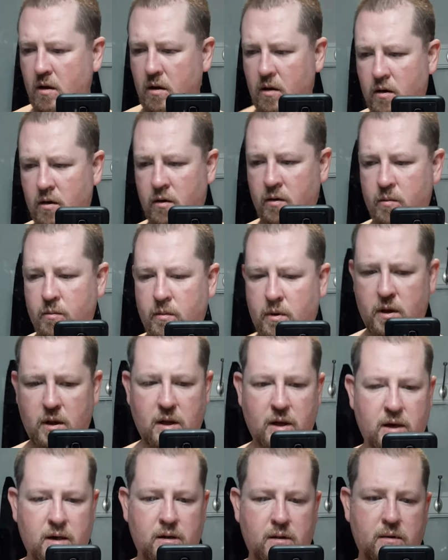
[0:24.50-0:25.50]
um, and
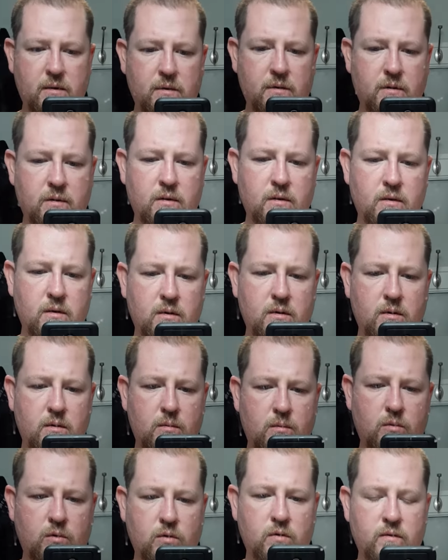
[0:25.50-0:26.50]
like
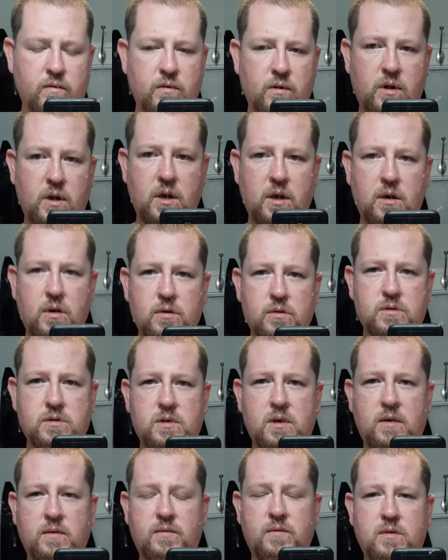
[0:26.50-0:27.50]
more of the keto
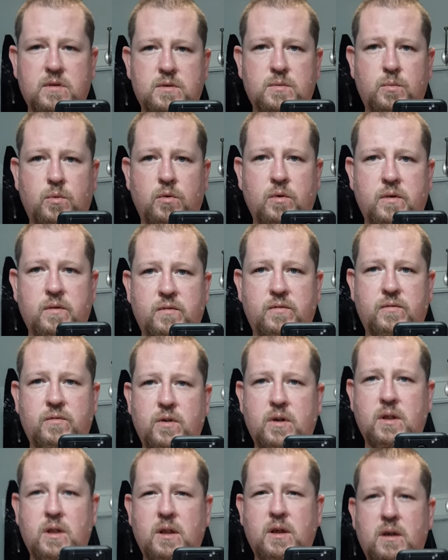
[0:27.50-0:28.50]
stuff that's point
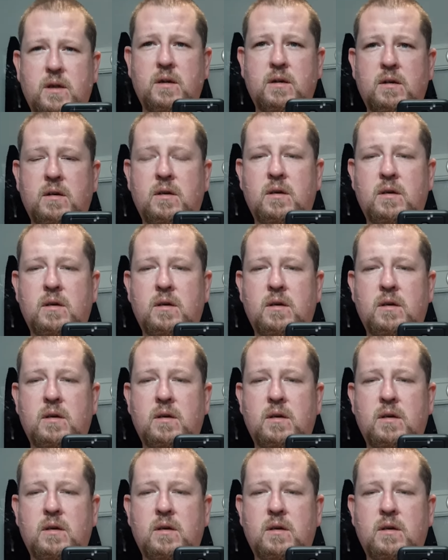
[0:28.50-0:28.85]
friendly